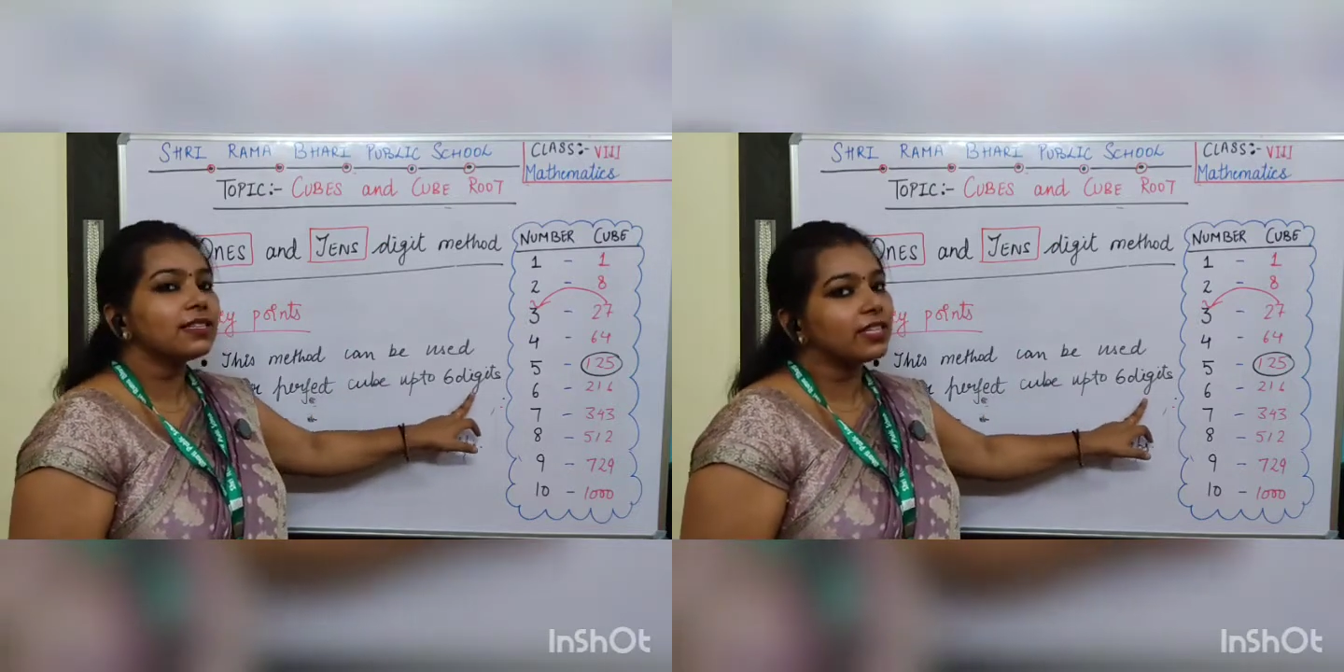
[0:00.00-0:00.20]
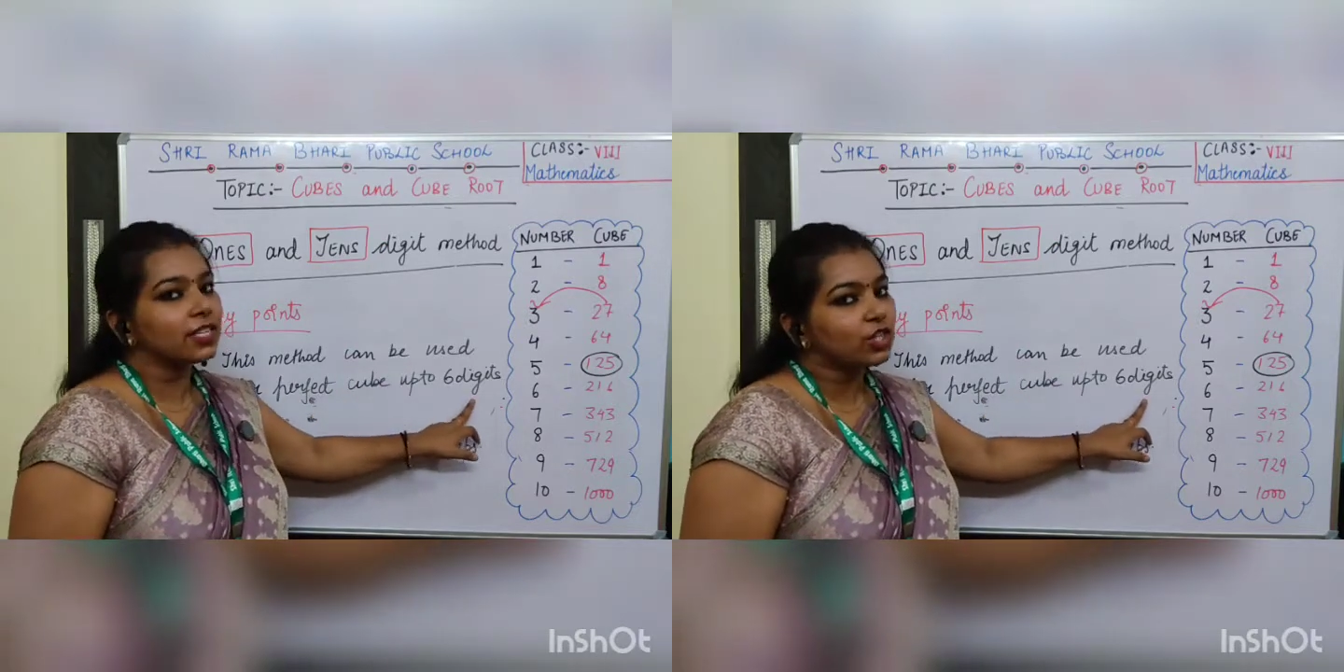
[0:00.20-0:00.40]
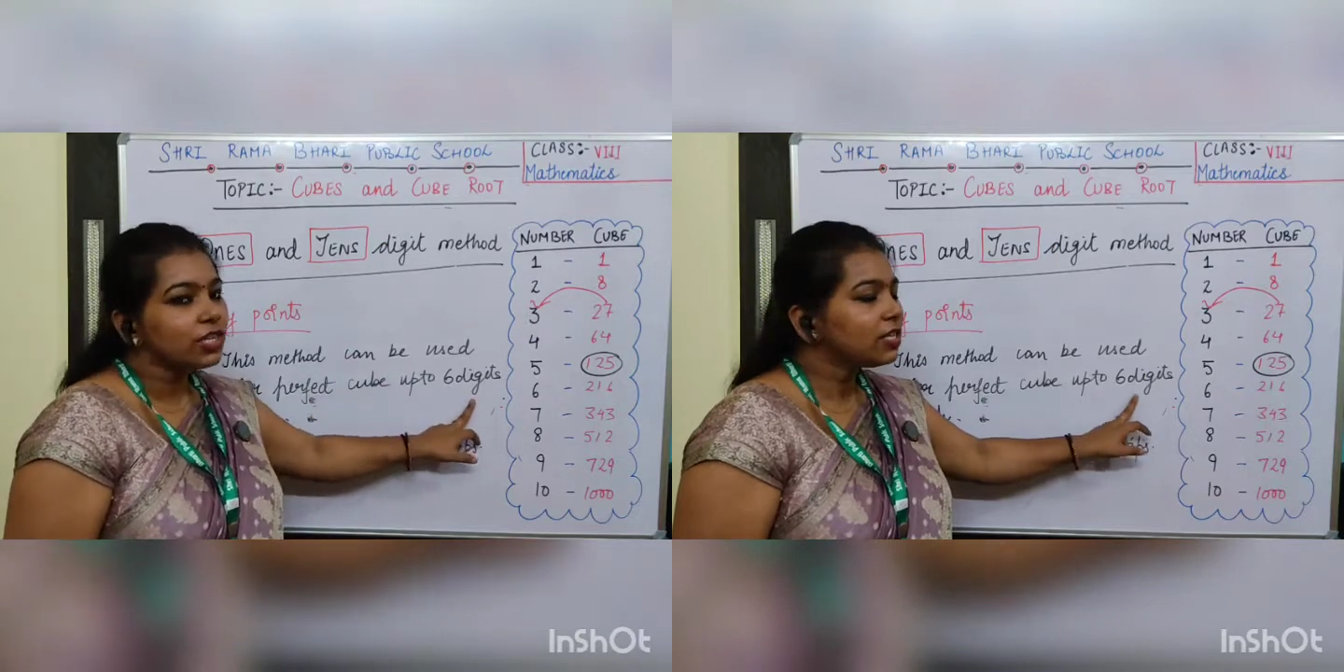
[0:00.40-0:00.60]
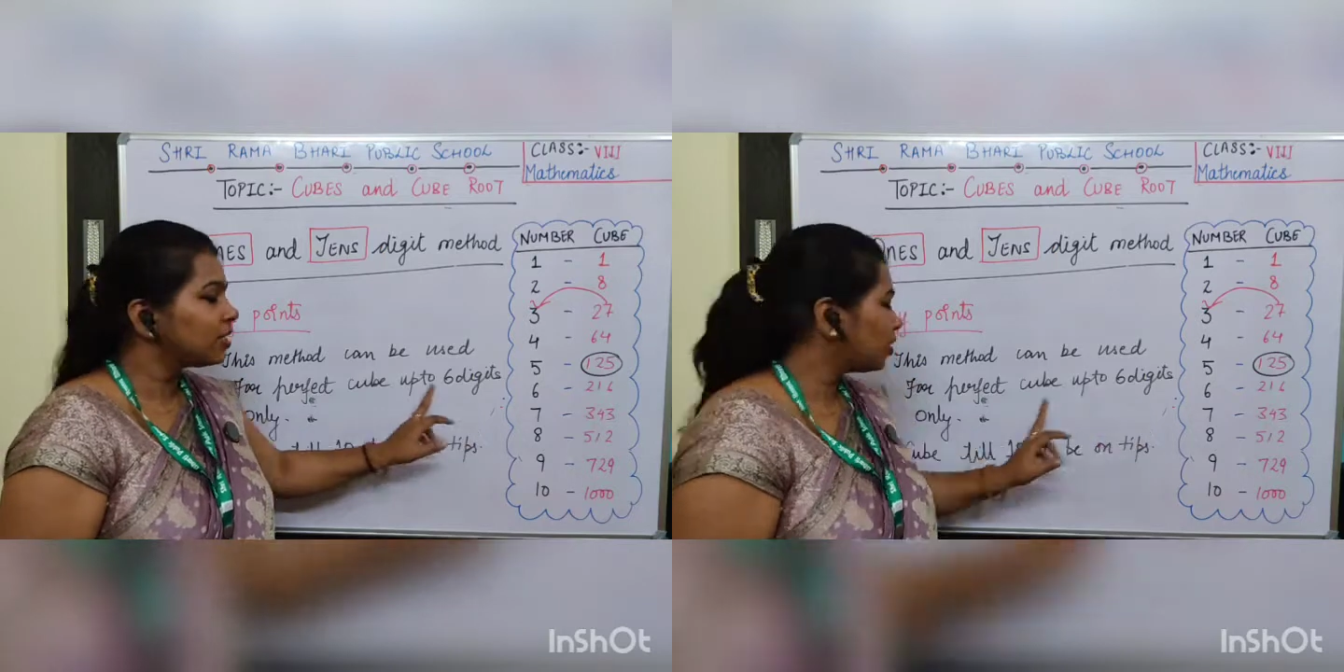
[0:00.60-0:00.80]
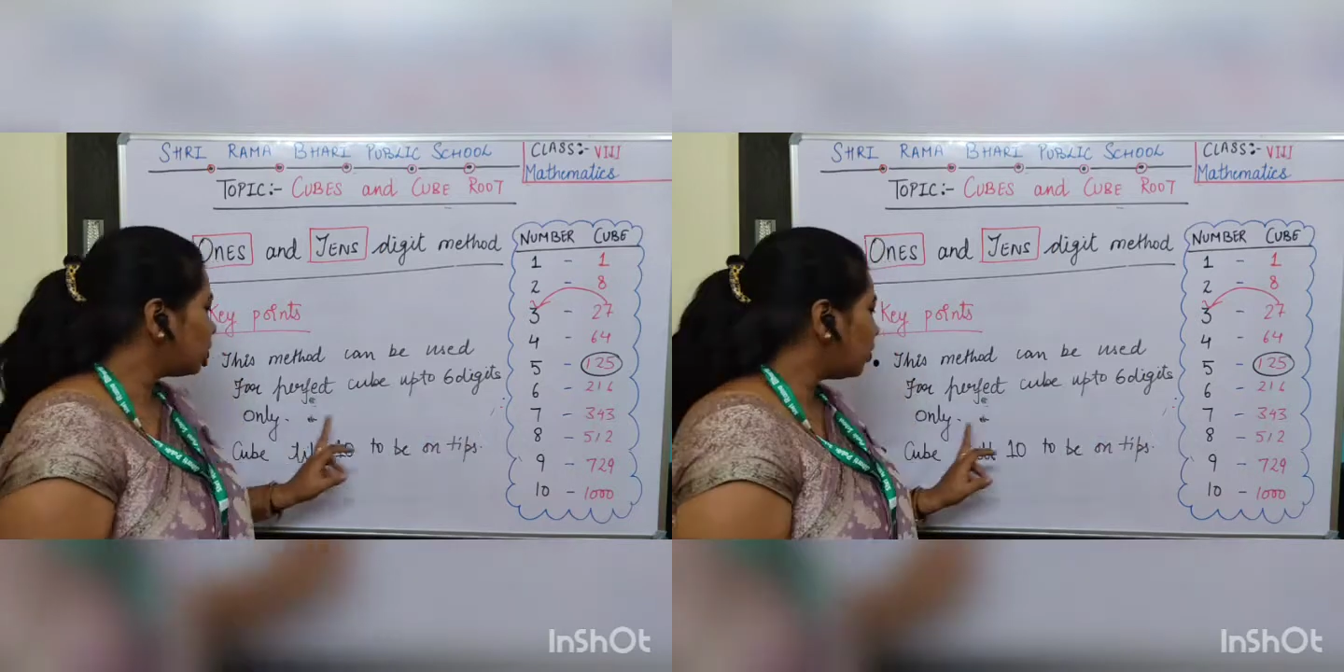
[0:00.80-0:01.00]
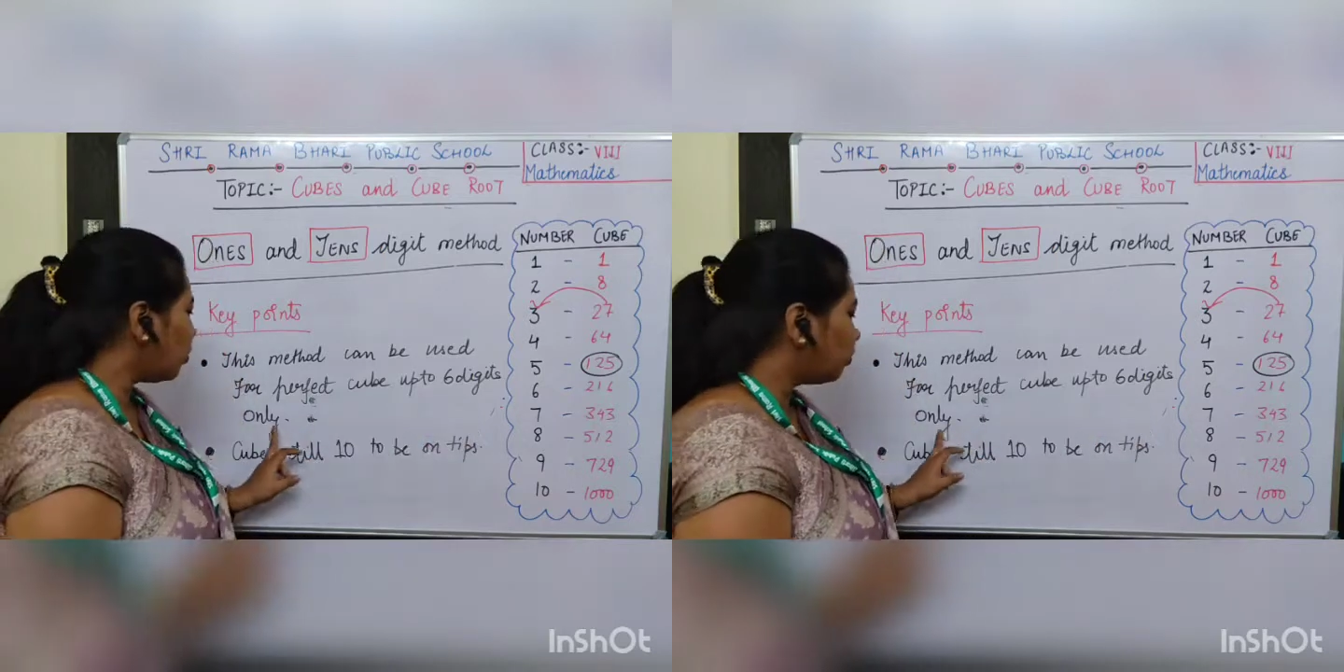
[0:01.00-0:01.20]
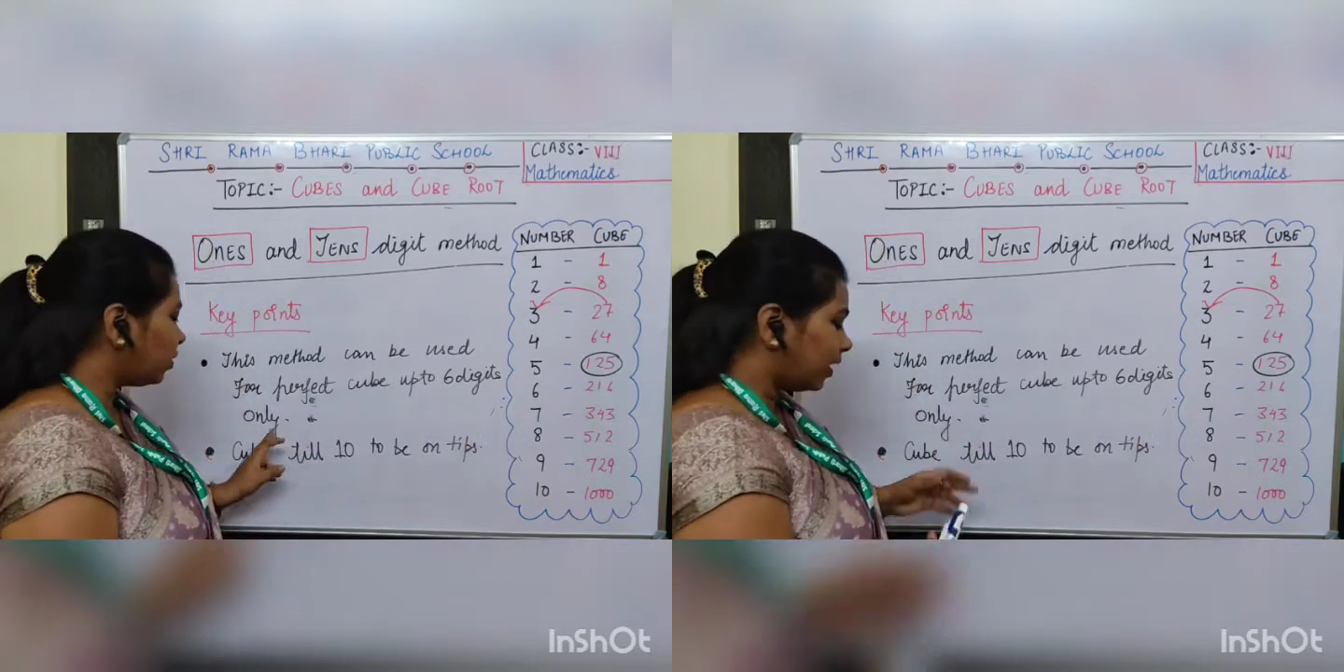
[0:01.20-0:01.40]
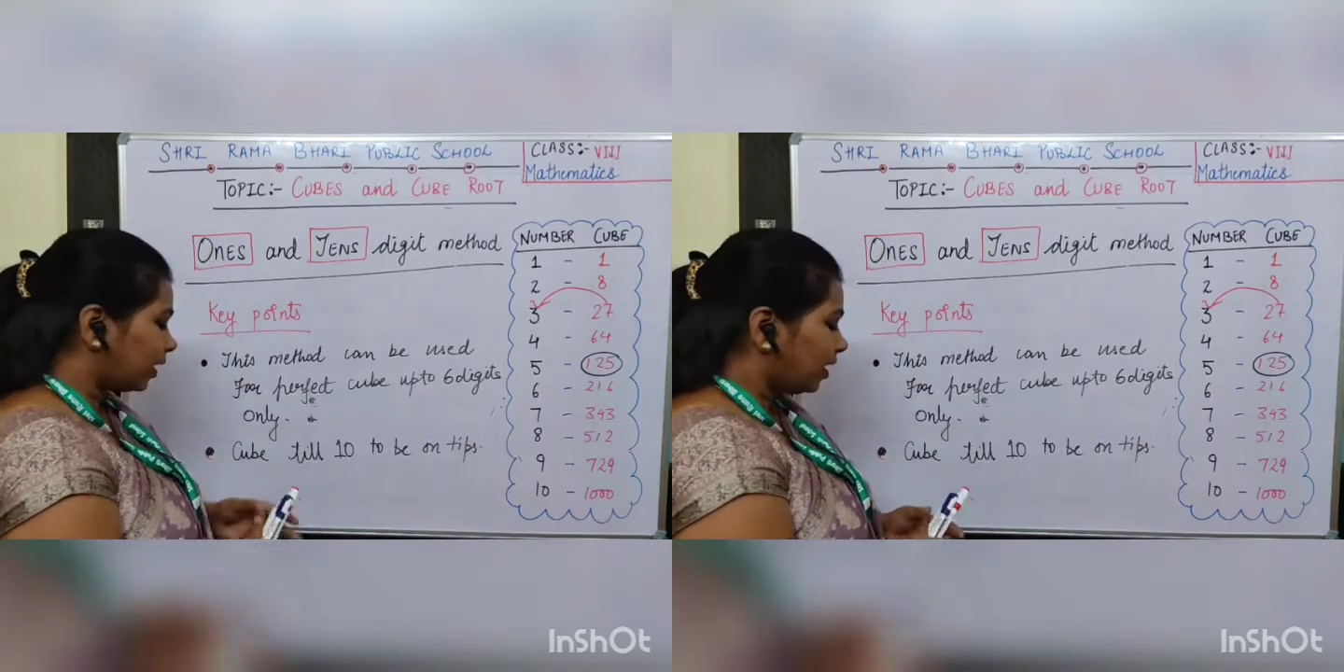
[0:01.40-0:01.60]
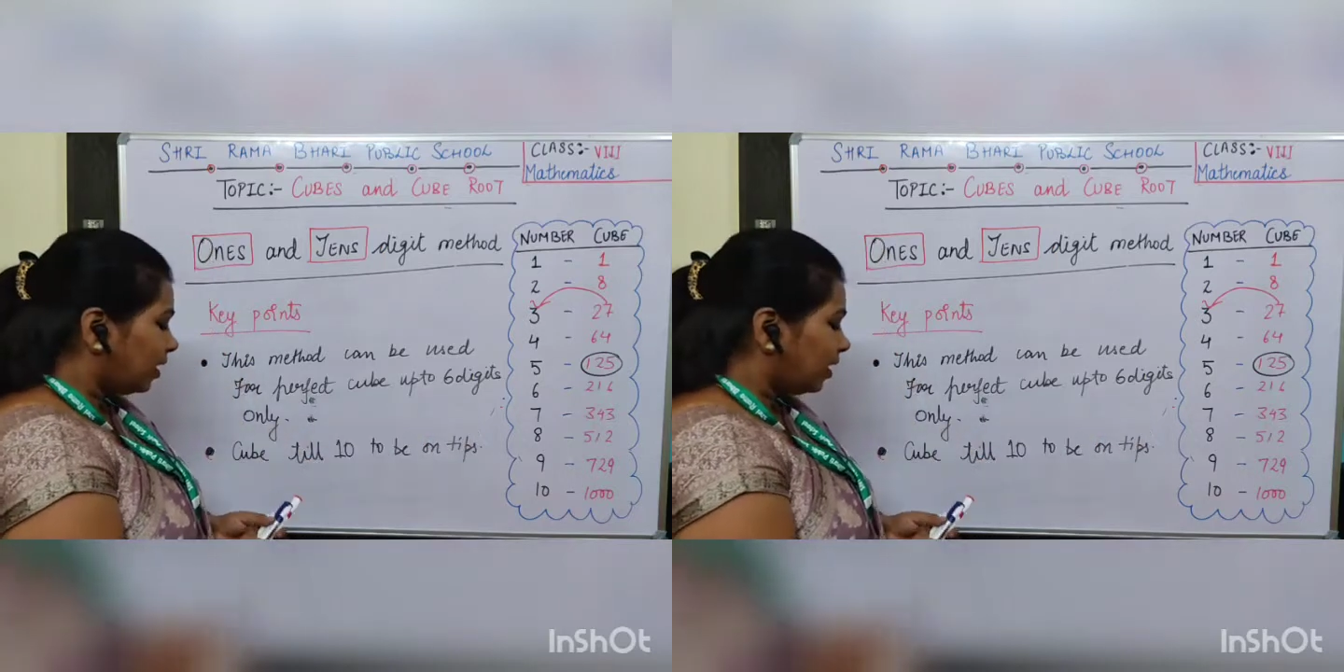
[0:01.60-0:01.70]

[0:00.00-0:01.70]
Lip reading: digit only.